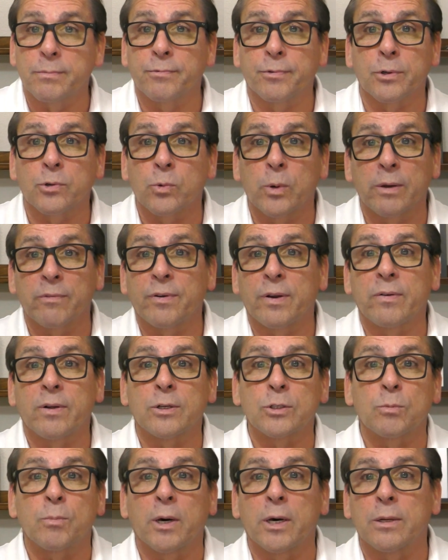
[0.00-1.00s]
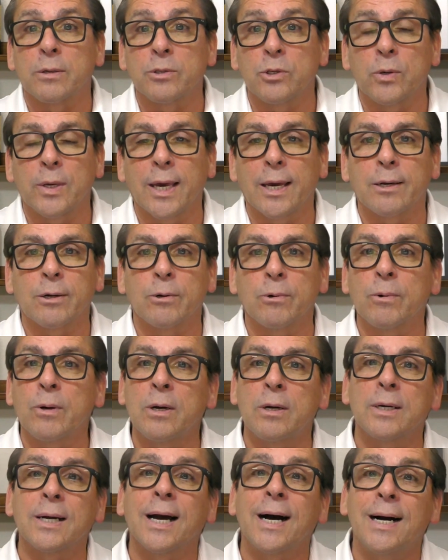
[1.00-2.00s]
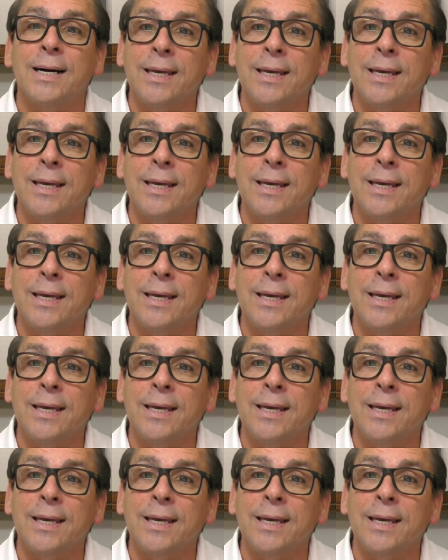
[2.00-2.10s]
For $25 a bottle, you can't go wrong.